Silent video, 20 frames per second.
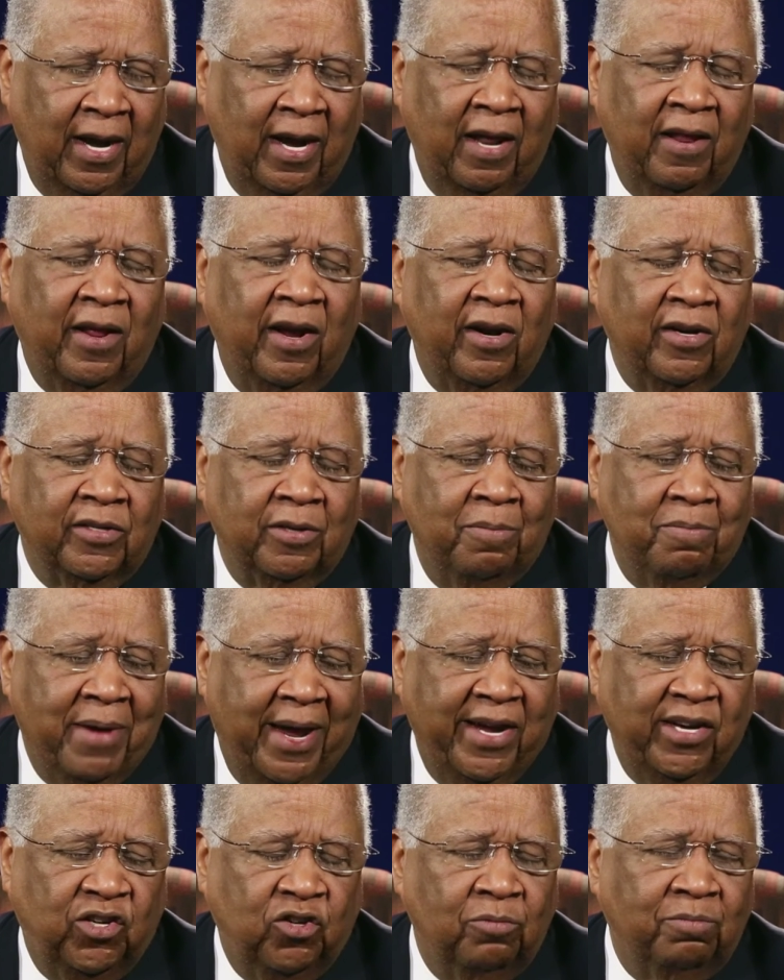And there's a
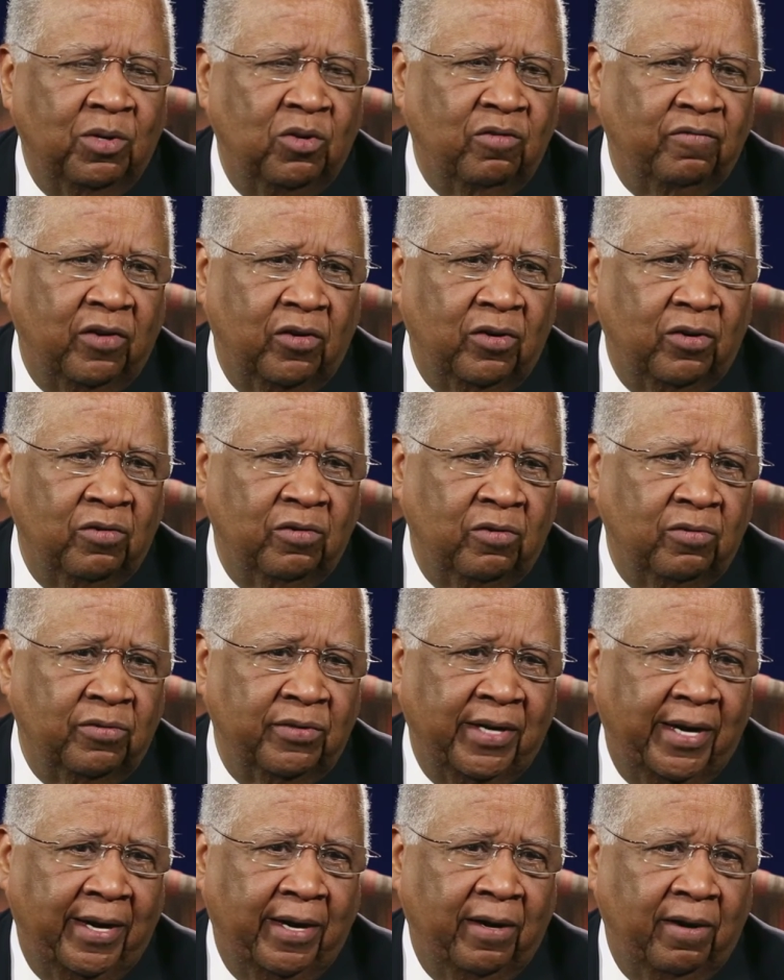major move on
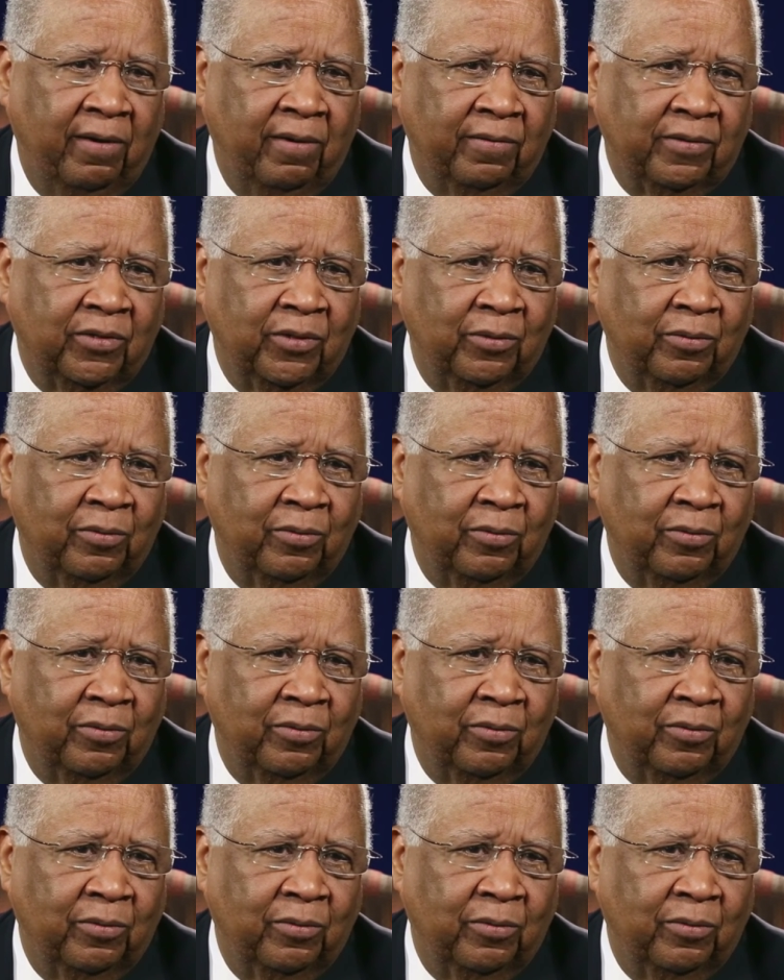now